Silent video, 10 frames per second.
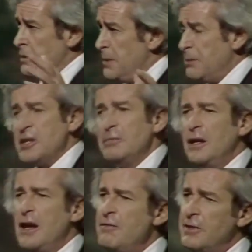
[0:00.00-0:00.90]
people seem to
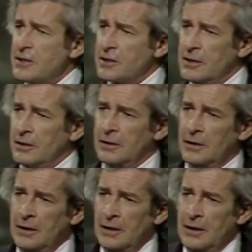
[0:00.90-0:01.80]
love this.
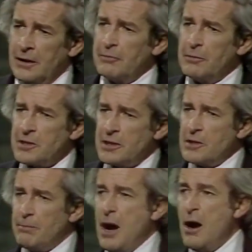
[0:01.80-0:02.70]
Gives them a
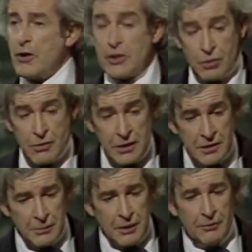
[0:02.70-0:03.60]
sense of power. You're talking
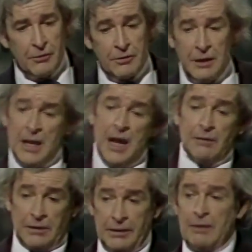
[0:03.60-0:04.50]
to somebody on the phone, saying,
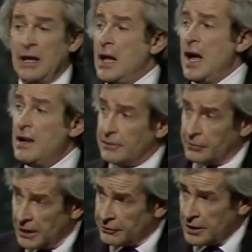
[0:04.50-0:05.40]
hello, I know
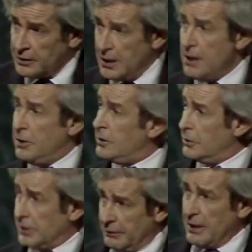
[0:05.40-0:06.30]
it's a nice day today, and what did
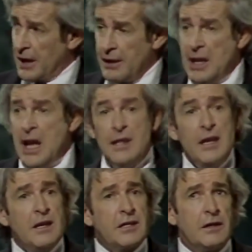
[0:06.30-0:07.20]
you do? And
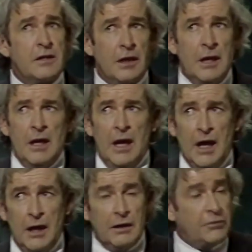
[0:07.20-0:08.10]
then they'll suddenly say,
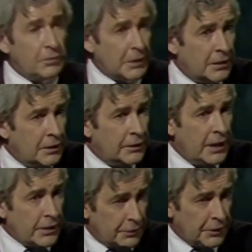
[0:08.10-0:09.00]
excuse me,
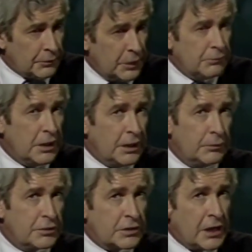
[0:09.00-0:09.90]
hang on a second, will you?
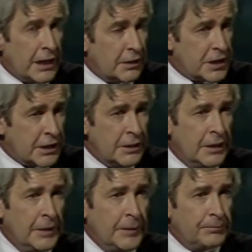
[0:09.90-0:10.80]
Would you just hang on a second?
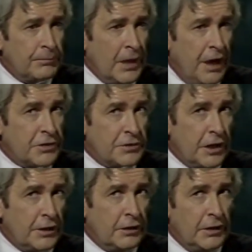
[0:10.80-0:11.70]
I've just
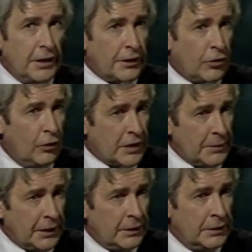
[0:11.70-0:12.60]
got another call
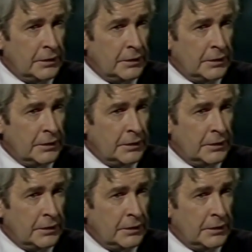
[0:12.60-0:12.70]
coming in.